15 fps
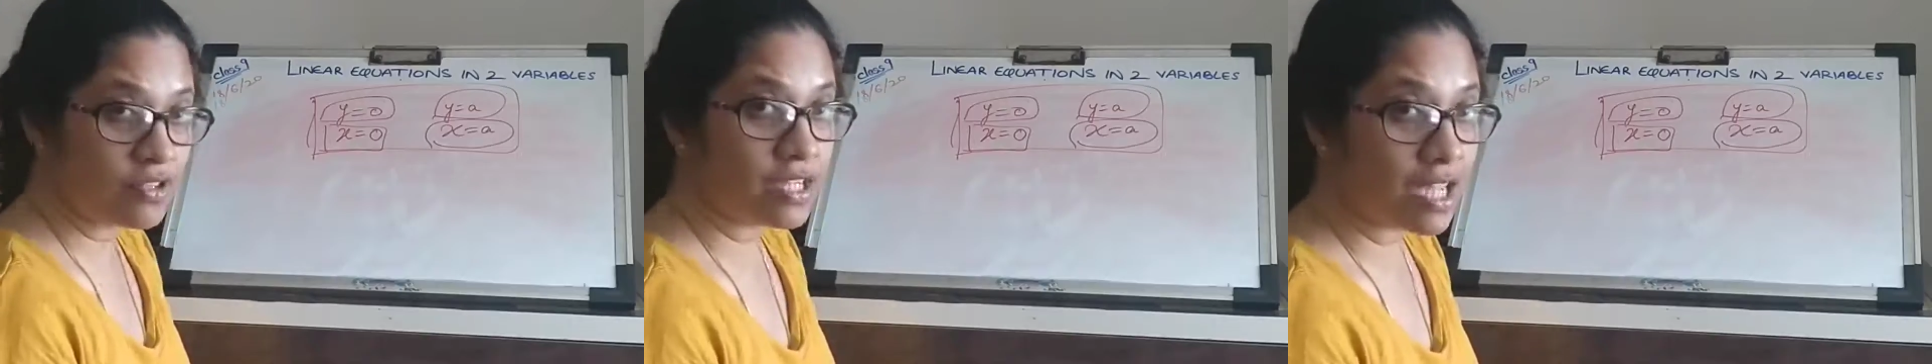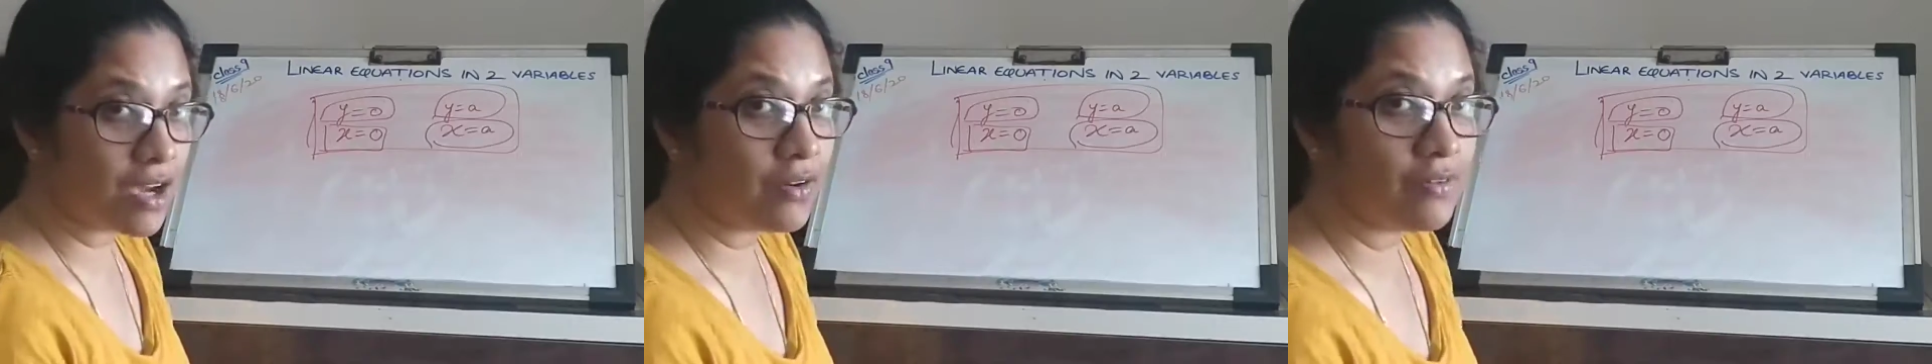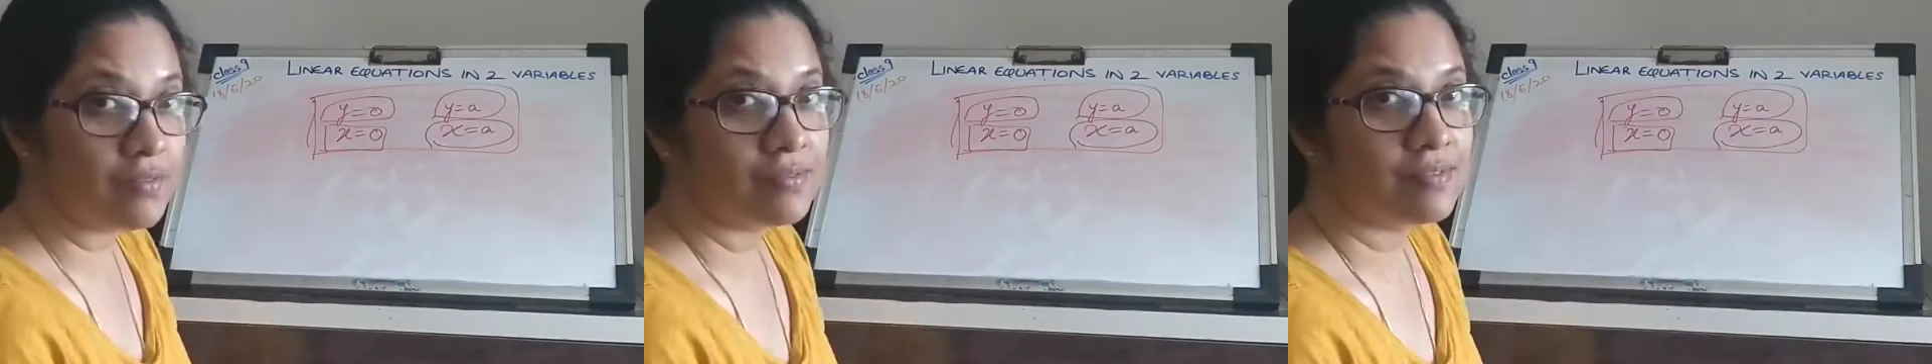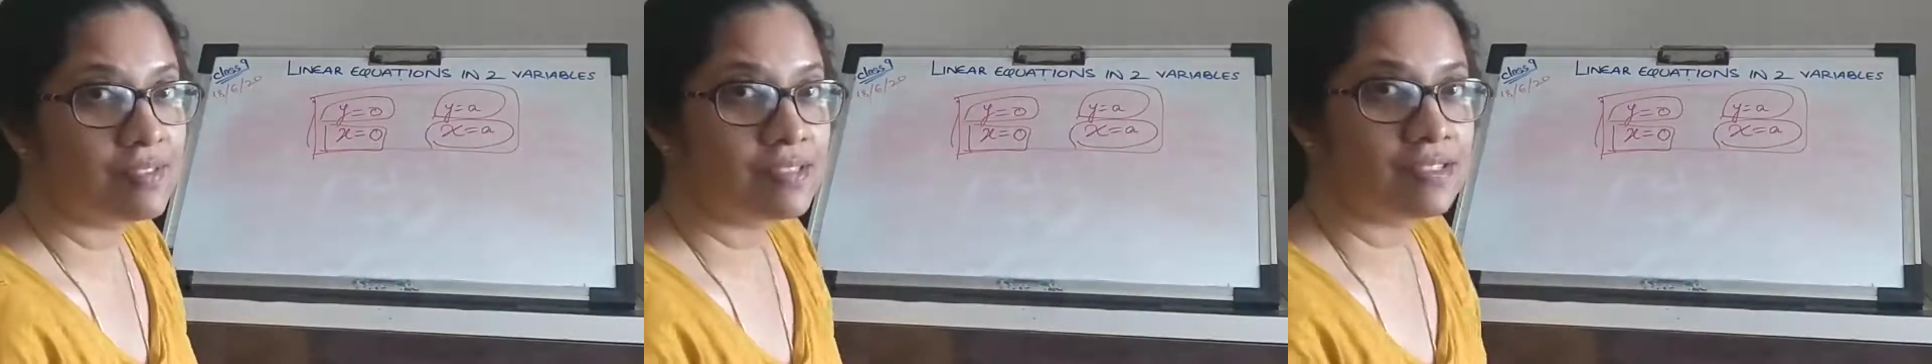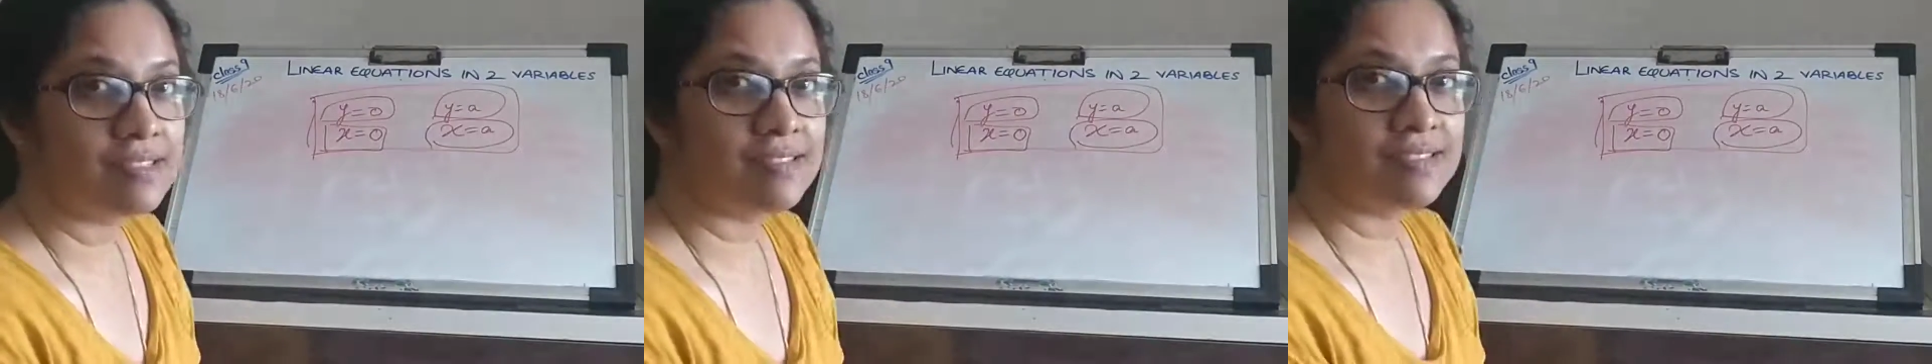now,
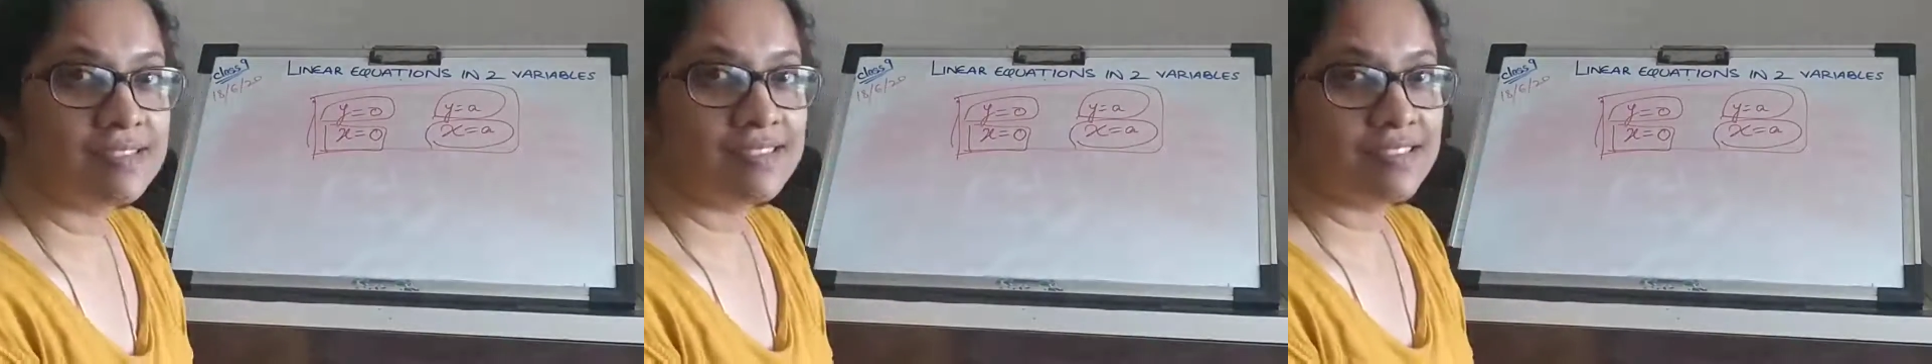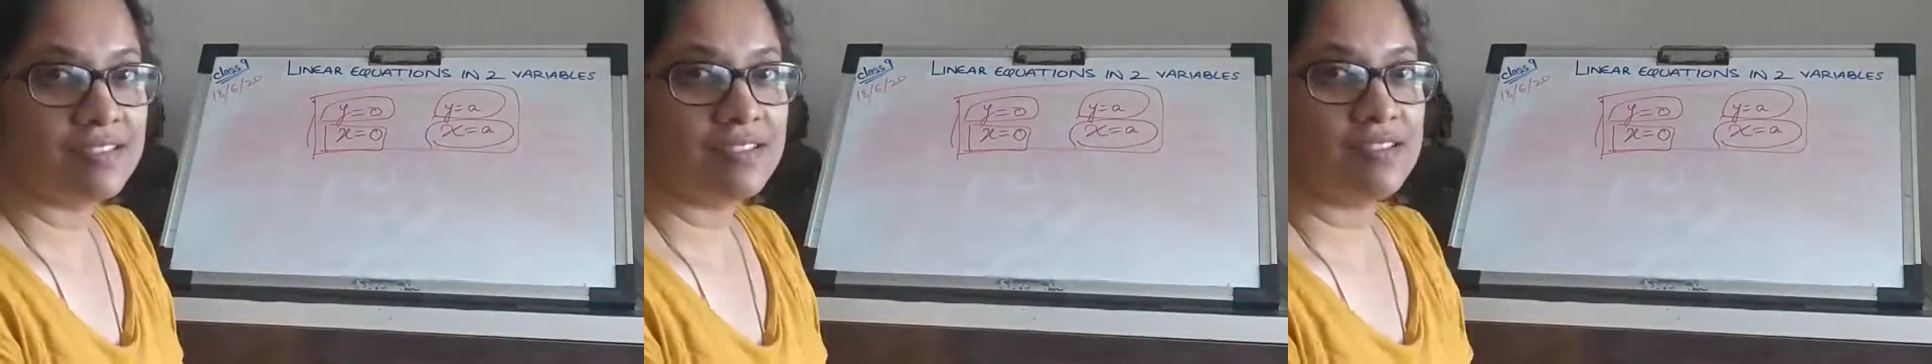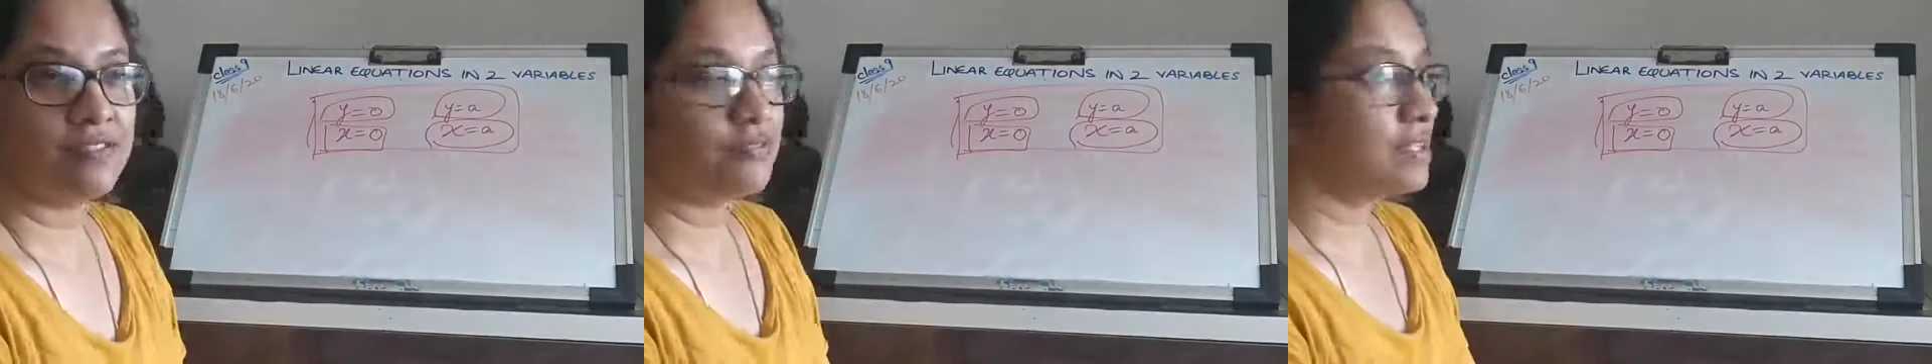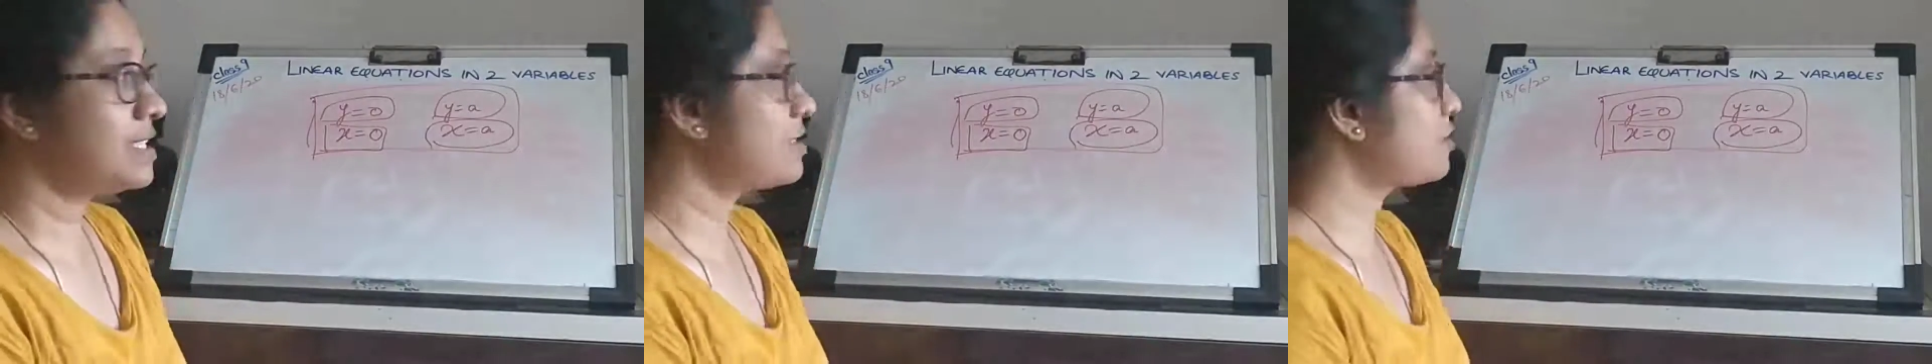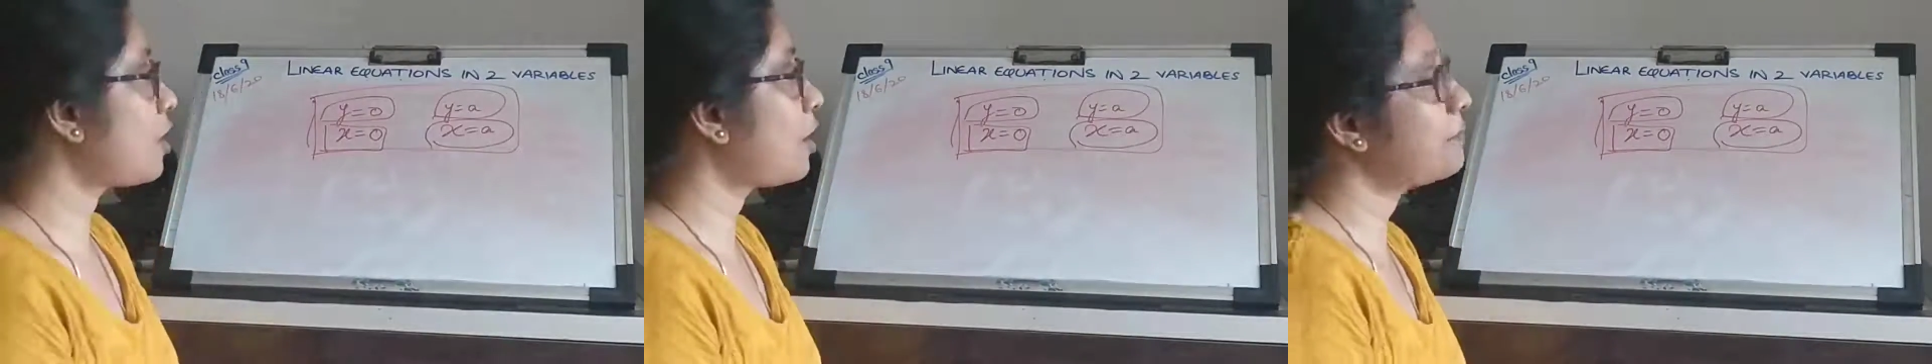we
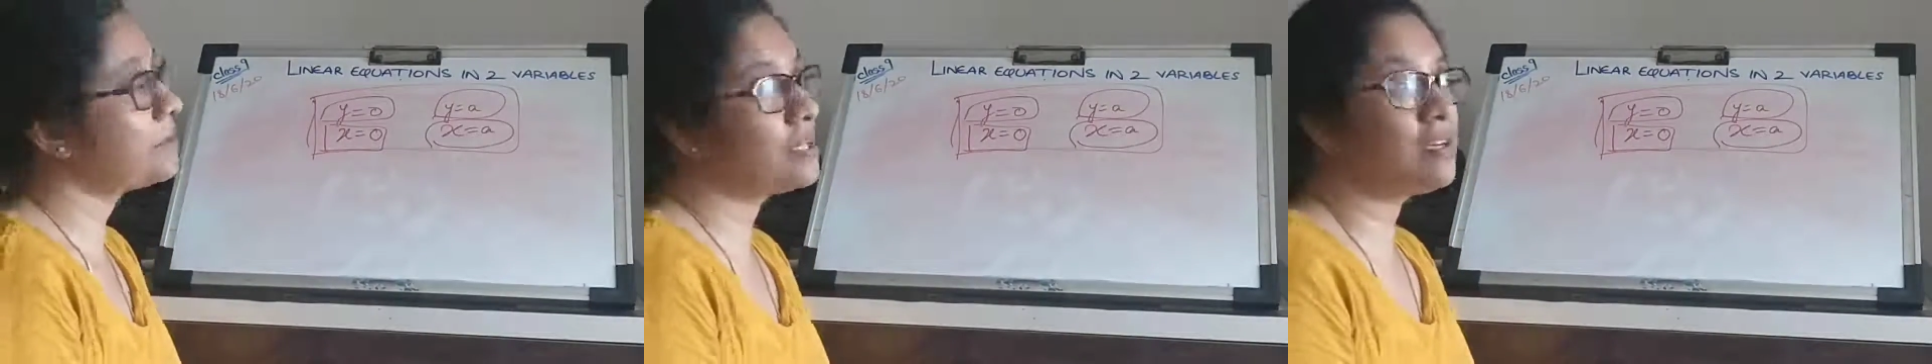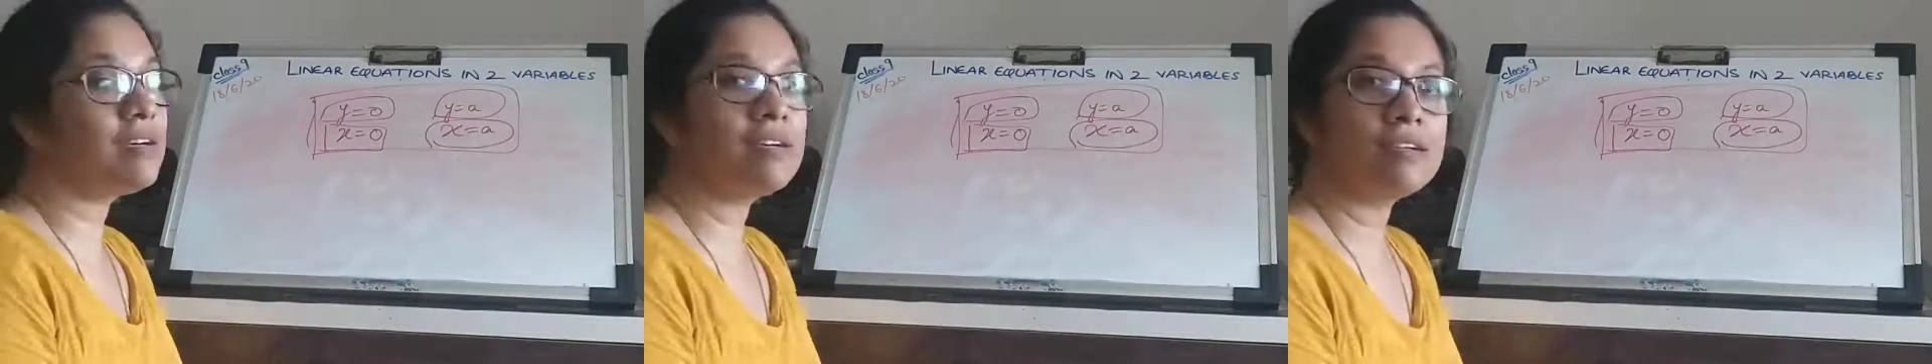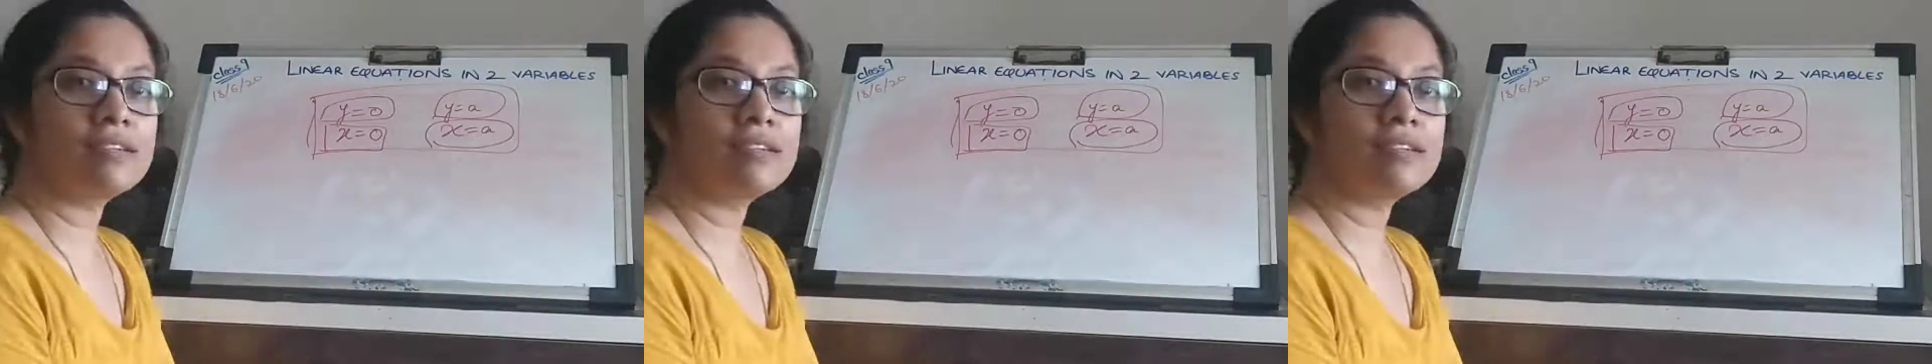stop here.